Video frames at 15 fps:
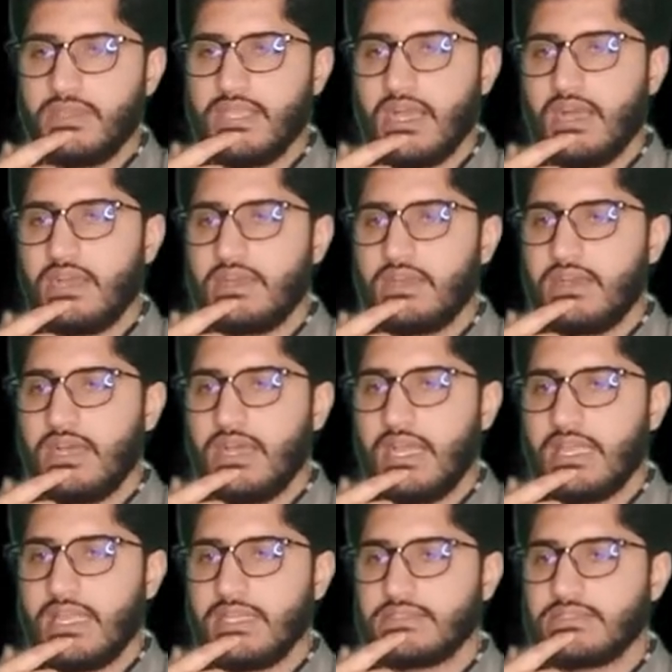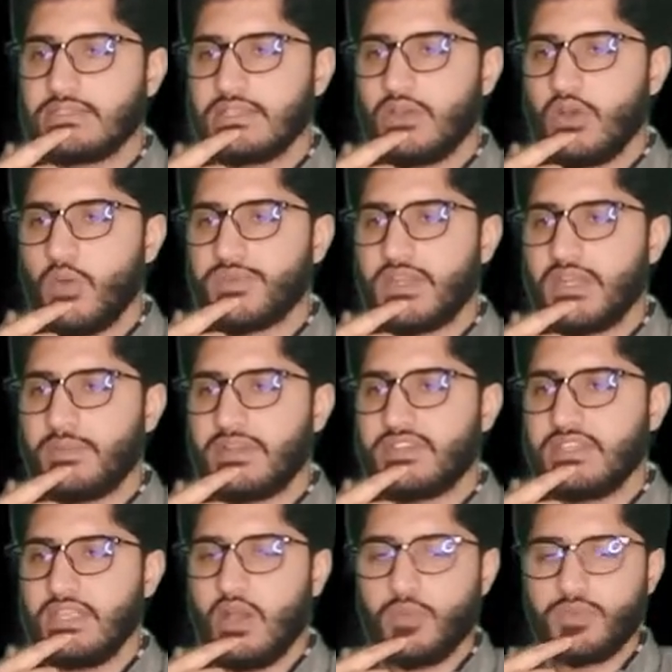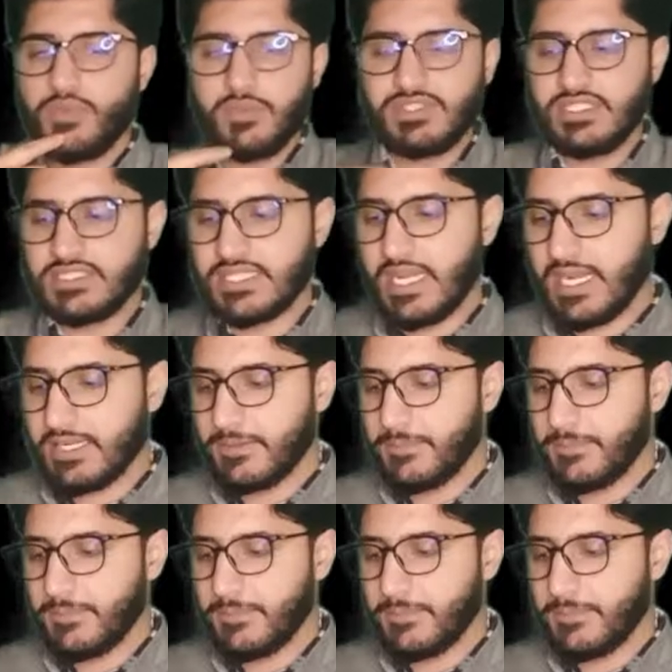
Yeah, I guess option number C. Yeah, option number C is correct.